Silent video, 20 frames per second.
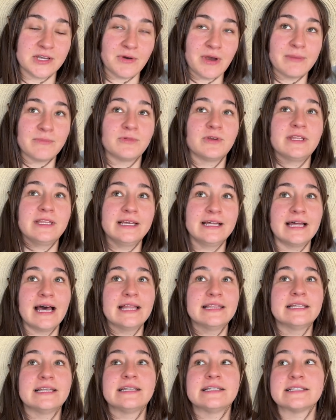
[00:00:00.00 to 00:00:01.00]
I'm really glad
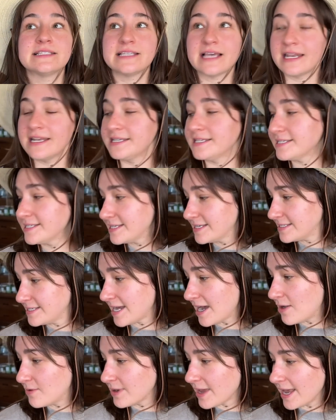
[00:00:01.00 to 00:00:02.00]
that I decided to sit
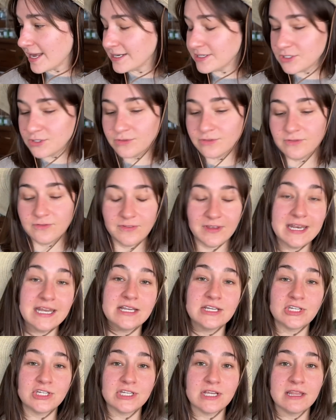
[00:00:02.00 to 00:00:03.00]
down and to
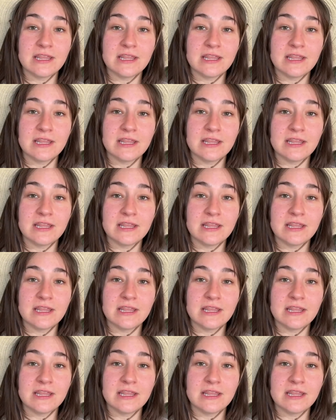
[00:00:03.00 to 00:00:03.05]
finish